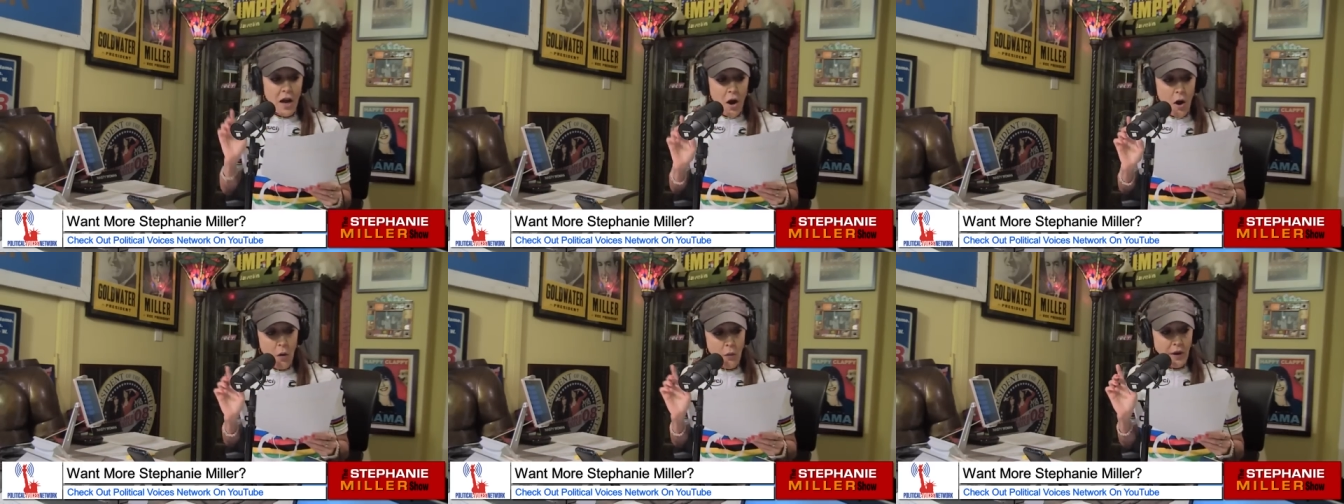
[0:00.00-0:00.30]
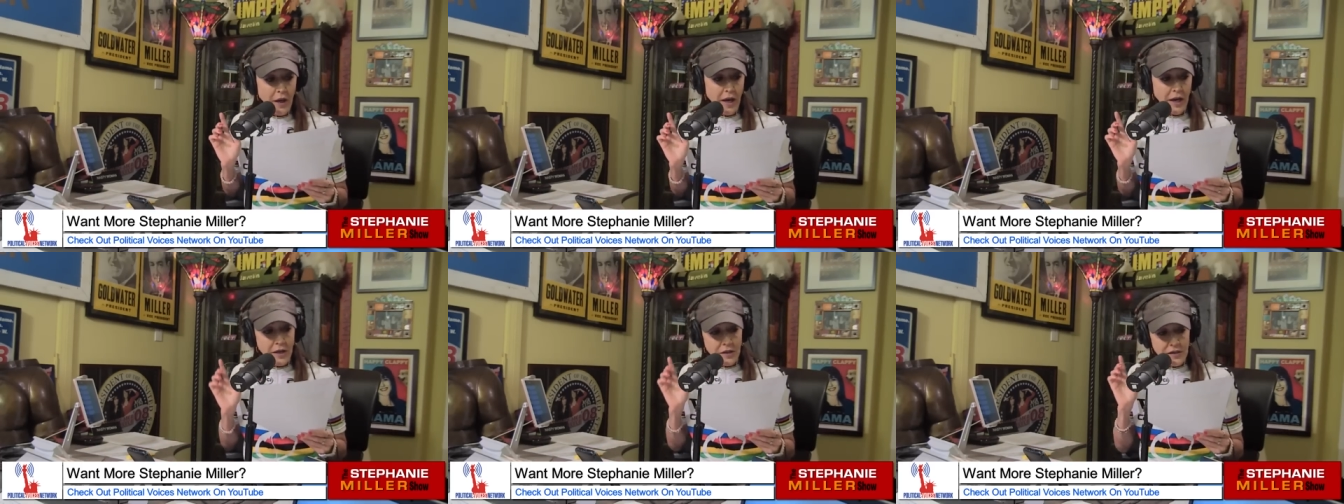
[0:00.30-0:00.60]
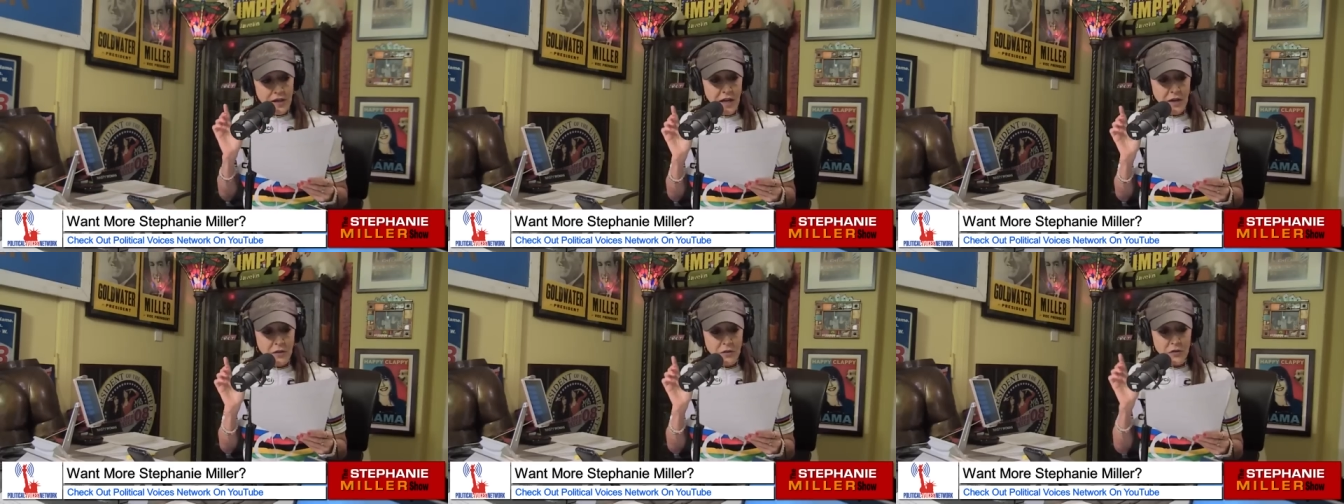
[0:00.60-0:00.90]
Okay.
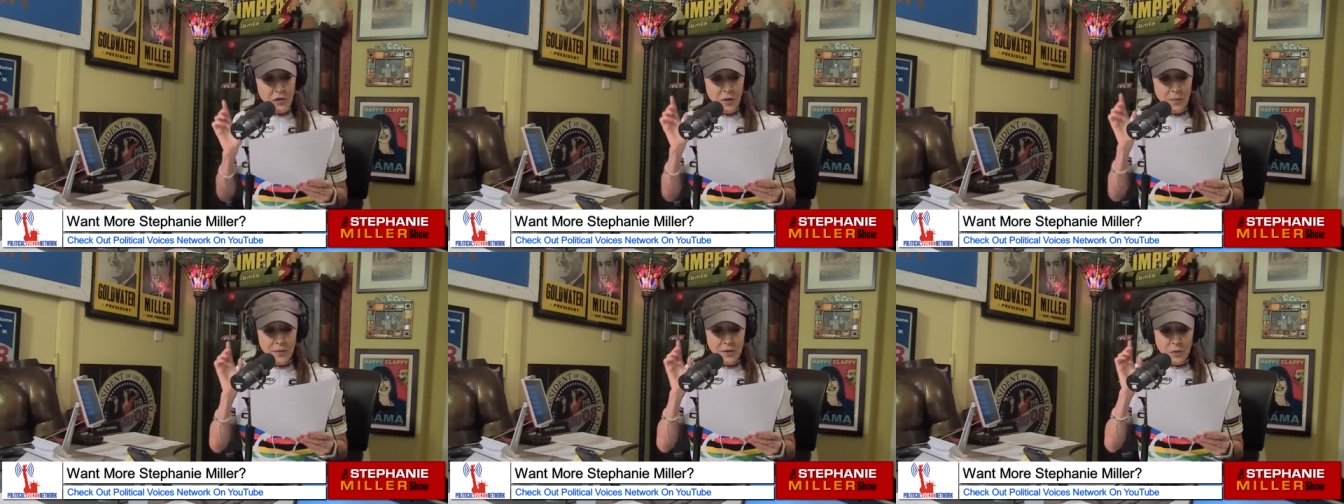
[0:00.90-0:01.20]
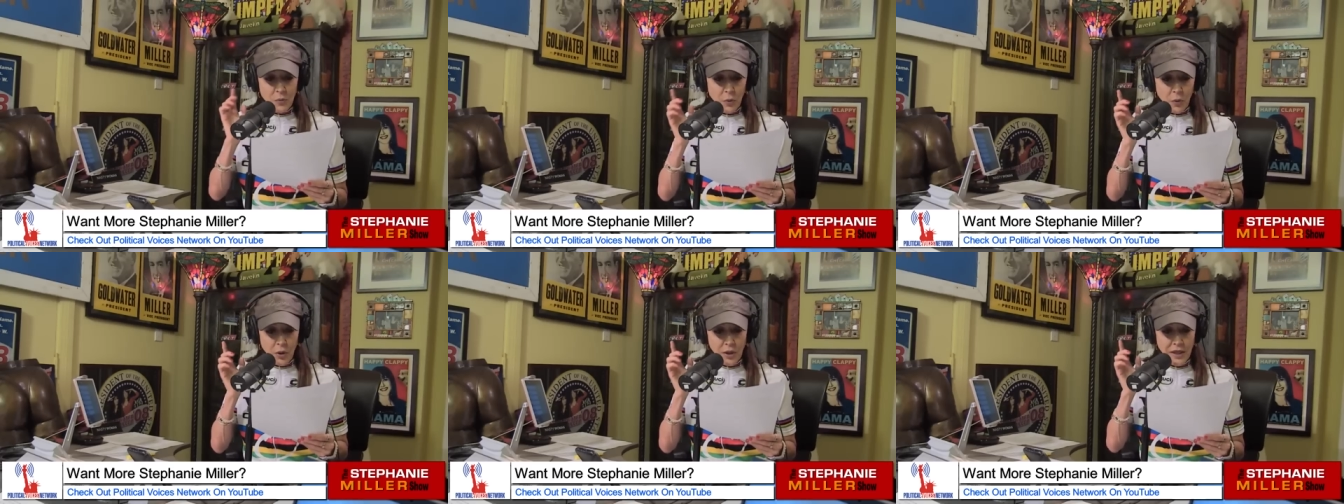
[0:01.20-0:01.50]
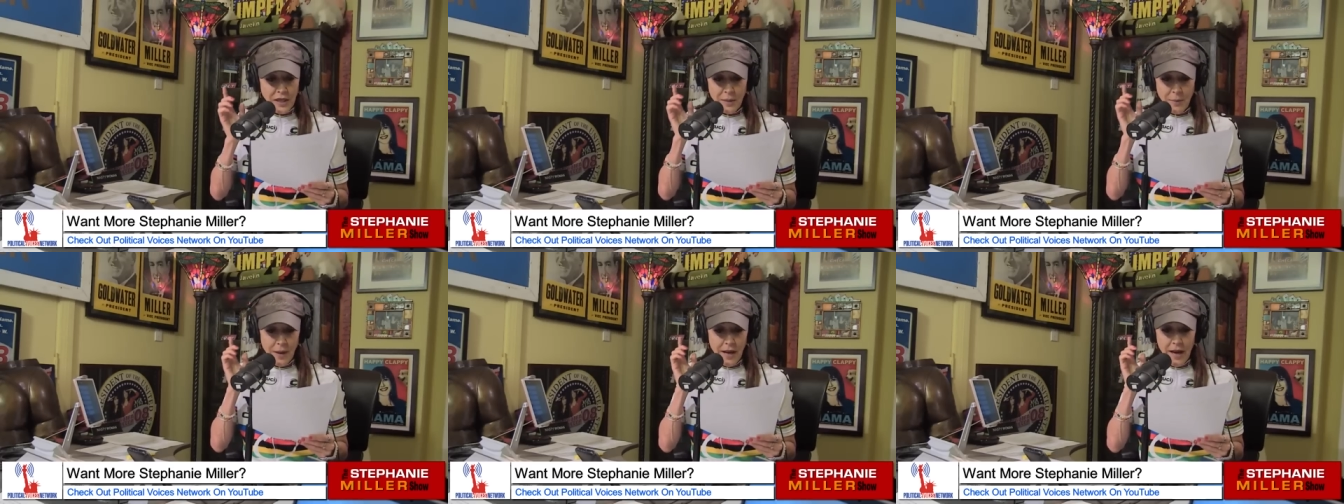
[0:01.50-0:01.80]
Donald Trump is worried
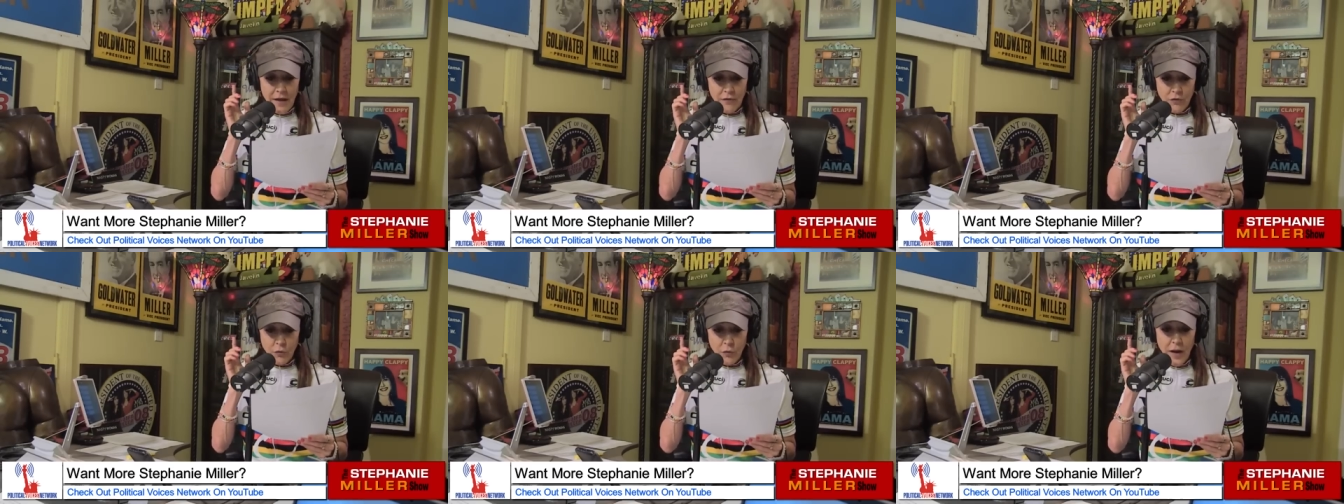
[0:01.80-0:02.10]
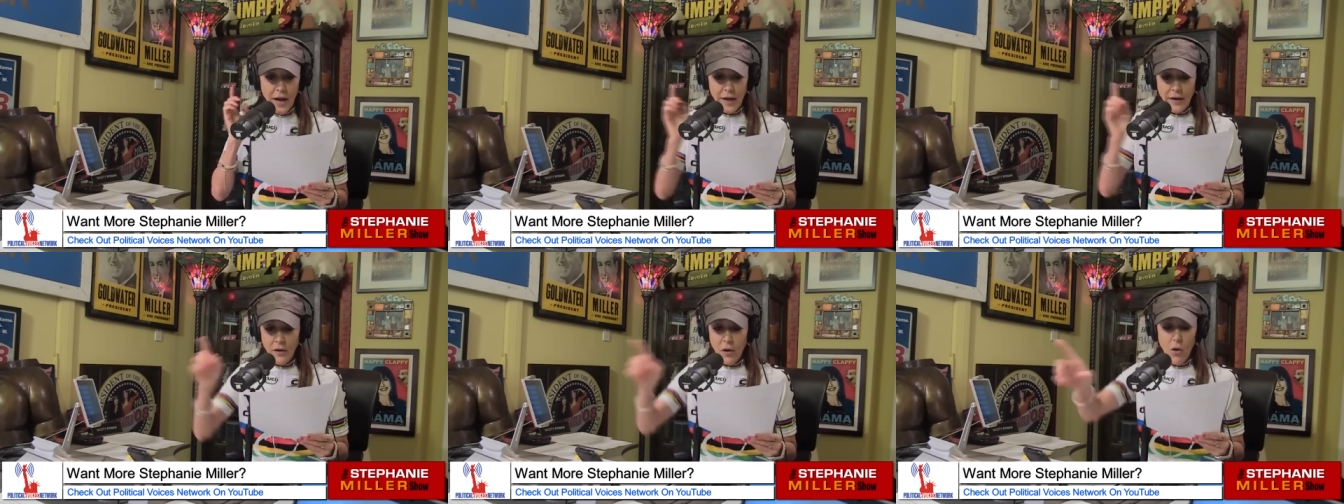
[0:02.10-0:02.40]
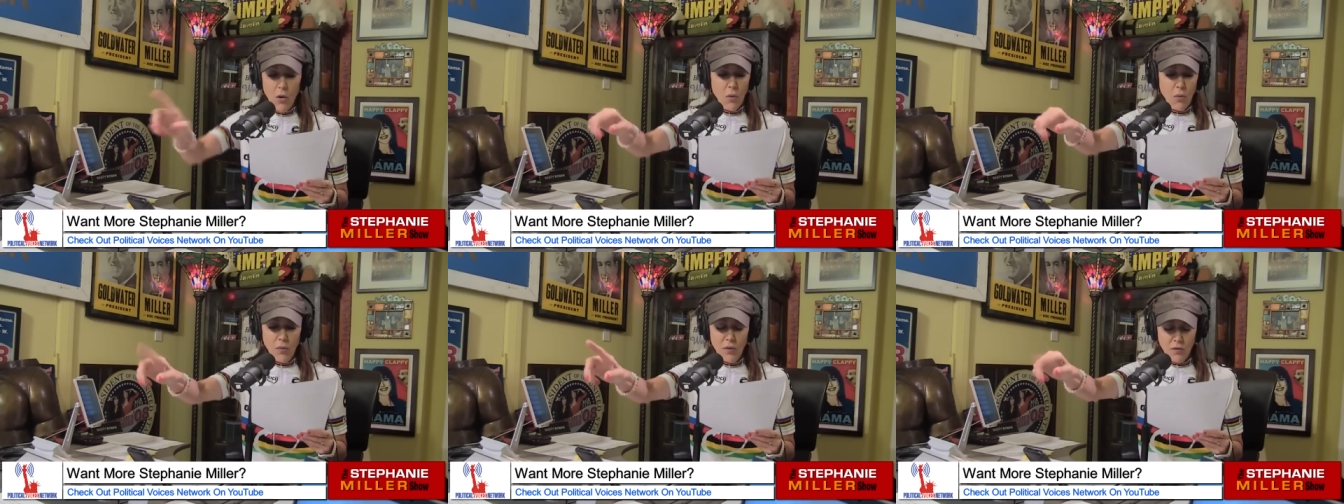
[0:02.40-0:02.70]
he may have a rat.
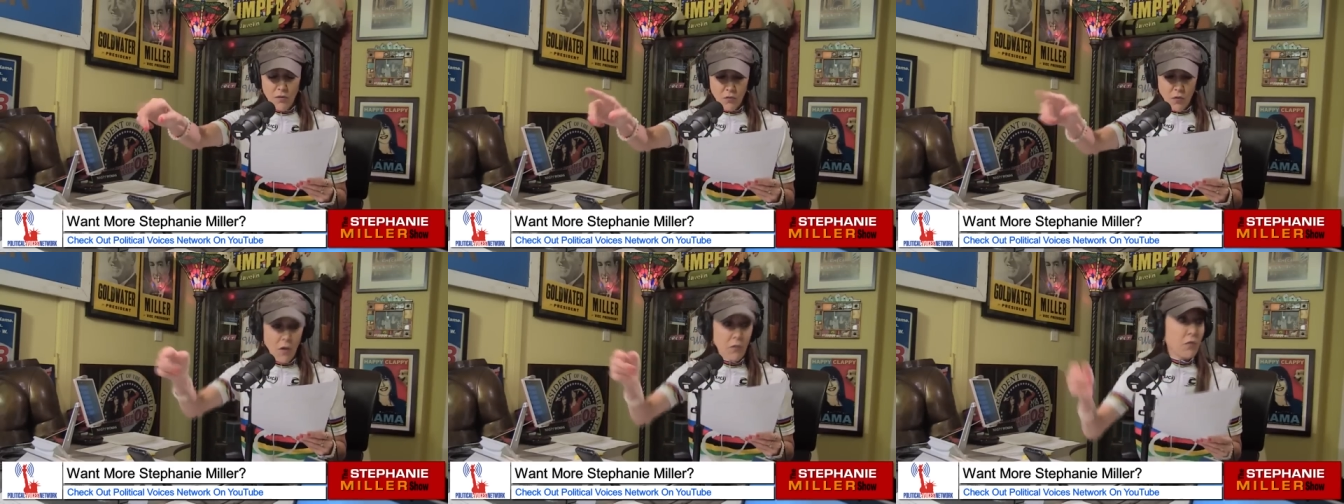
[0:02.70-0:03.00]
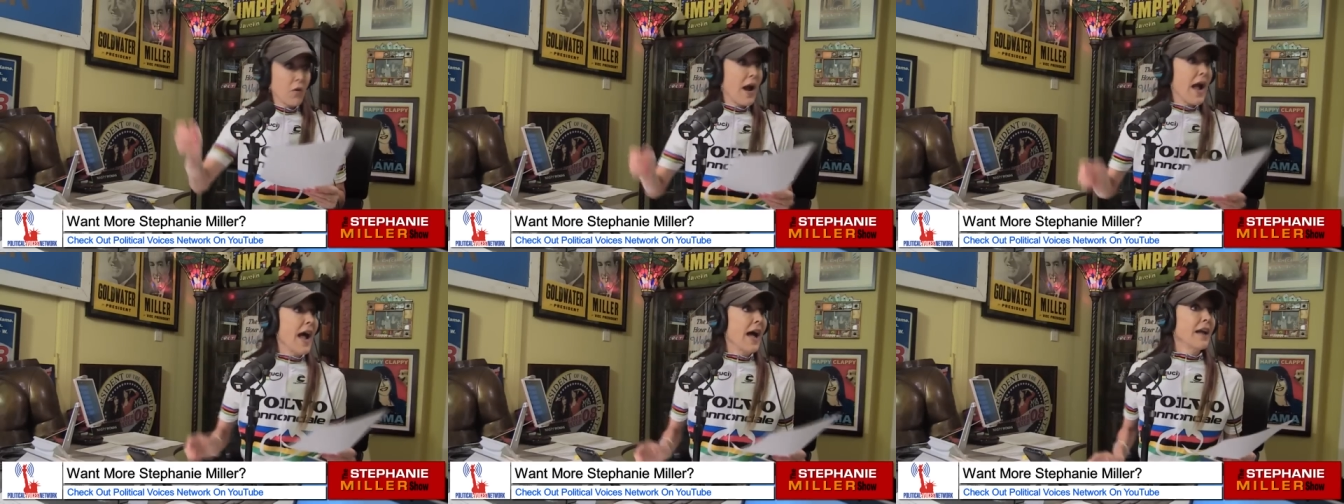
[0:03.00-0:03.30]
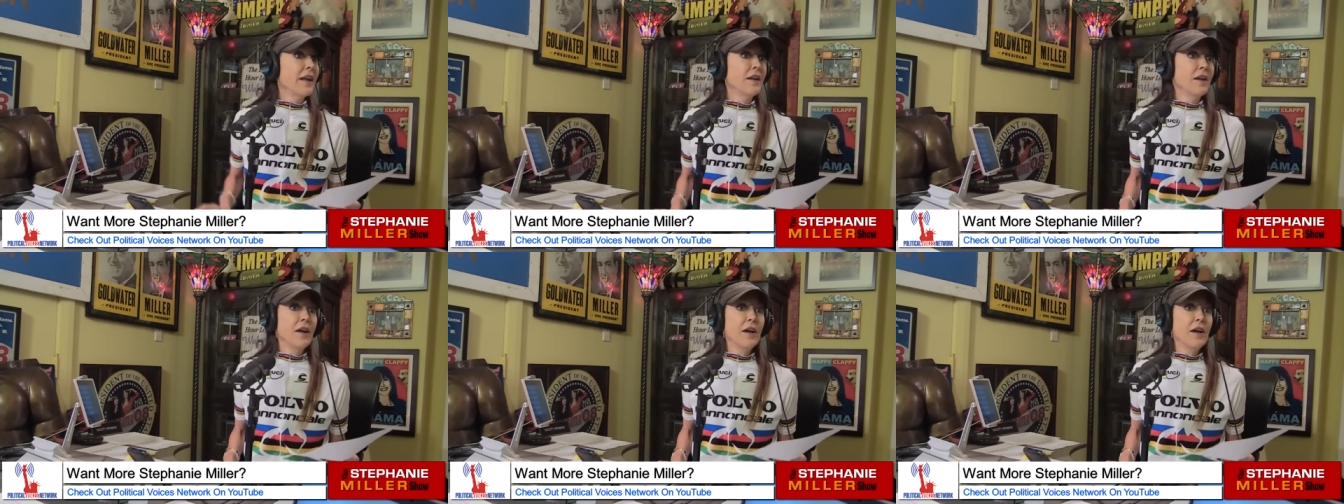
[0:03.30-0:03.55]
Oh, a rat?